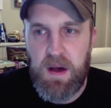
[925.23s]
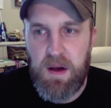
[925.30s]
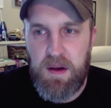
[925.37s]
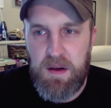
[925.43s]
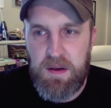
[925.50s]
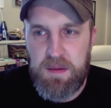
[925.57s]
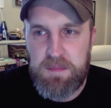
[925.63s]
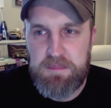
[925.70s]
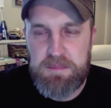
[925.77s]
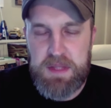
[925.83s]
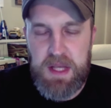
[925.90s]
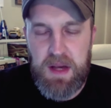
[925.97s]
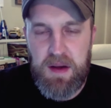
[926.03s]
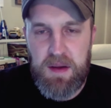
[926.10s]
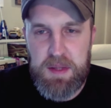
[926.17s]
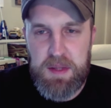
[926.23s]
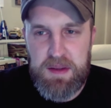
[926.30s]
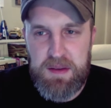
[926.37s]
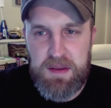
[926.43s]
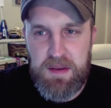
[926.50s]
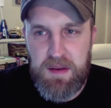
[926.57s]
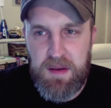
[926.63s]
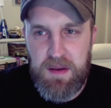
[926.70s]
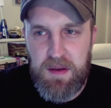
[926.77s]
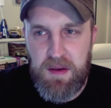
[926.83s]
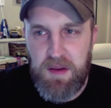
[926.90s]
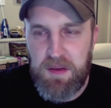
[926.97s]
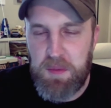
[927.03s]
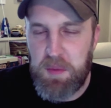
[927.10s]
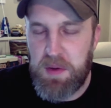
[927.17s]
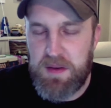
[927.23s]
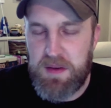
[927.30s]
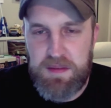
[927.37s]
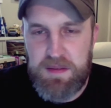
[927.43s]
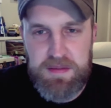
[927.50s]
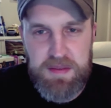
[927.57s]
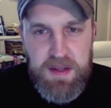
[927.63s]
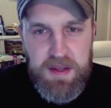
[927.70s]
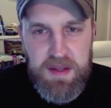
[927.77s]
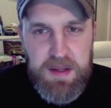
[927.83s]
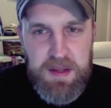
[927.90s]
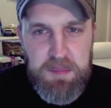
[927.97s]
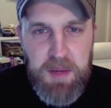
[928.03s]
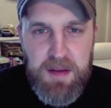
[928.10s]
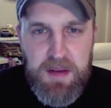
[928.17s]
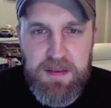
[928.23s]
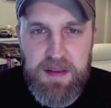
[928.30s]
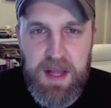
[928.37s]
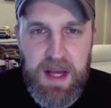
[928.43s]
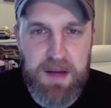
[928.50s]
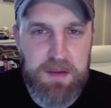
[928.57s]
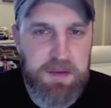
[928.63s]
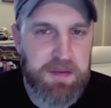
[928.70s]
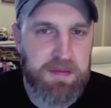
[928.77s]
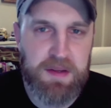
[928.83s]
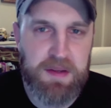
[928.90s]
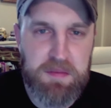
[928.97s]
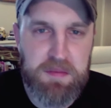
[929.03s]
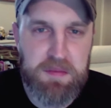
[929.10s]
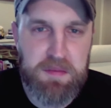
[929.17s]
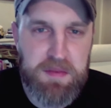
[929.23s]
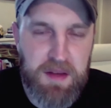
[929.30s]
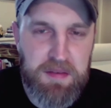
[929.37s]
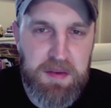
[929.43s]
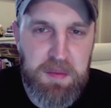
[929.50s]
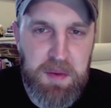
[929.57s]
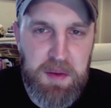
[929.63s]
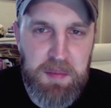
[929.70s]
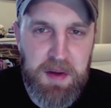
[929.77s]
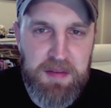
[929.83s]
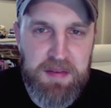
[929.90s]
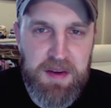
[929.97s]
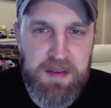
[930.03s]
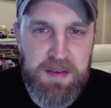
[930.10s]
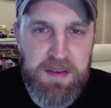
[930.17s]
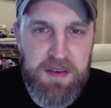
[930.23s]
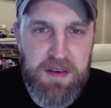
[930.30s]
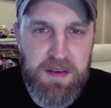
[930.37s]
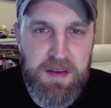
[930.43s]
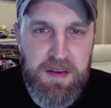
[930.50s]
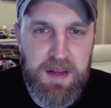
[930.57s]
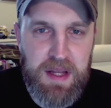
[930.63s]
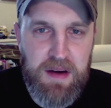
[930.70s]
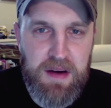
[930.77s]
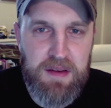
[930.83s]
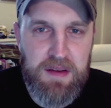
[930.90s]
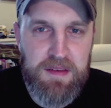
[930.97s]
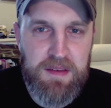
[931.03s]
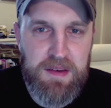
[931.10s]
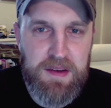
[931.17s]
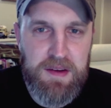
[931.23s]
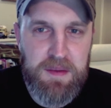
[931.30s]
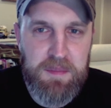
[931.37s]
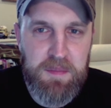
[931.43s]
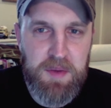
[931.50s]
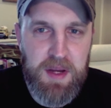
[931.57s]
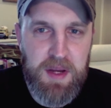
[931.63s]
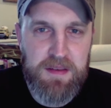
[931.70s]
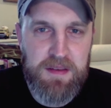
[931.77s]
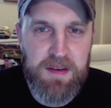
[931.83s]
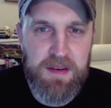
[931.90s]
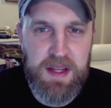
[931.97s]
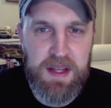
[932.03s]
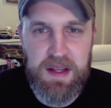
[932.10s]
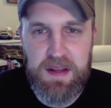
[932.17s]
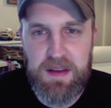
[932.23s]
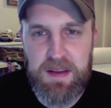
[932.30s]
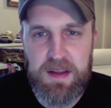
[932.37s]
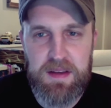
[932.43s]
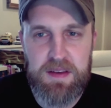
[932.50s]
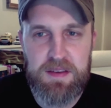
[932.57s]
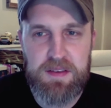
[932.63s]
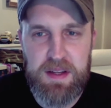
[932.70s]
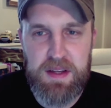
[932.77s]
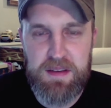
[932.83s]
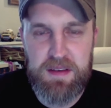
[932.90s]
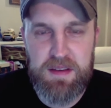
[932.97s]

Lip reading: Yeah, I mean, all the work of, I think Michael Slack it was definitely one of my favorites early on, when I started getting into the industry.